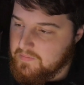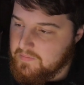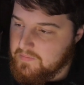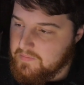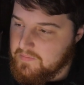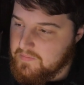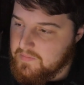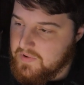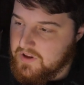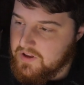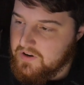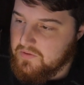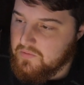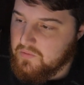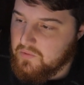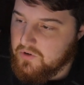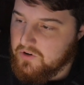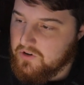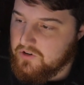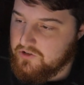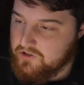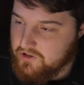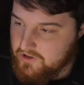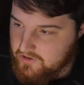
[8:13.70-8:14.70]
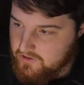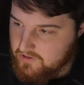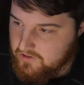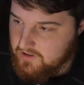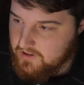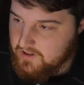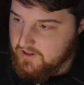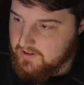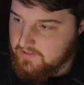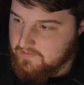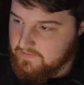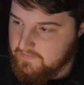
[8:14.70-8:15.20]
men were
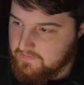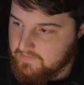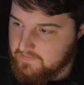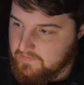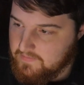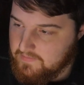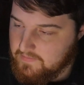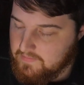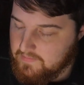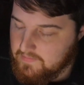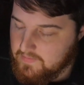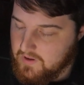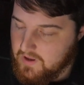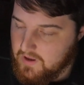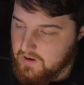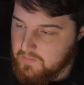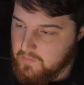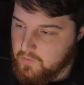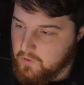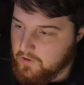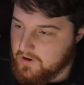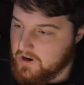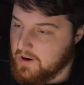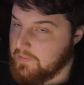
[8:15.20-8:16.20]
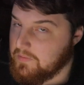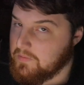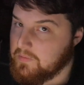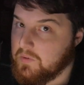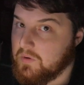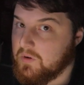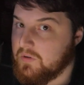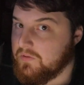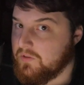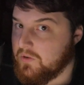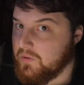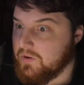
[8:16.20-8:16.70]
generally more
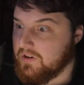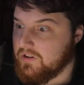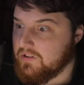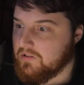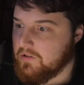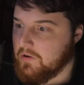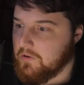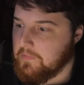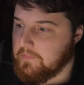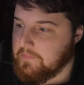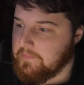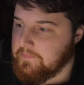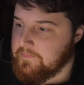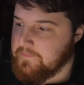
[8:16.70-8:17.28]
capable of doing so.